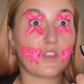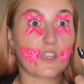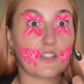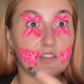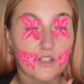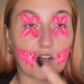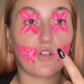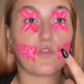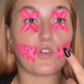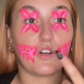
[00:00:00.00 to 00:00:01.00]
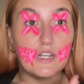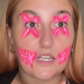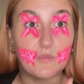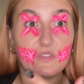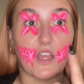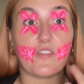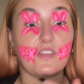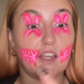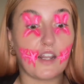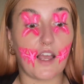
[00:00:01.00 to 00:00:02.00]
the concealer over your lips and
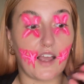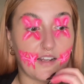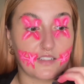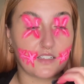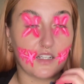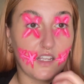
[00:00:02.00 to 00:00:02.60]
then add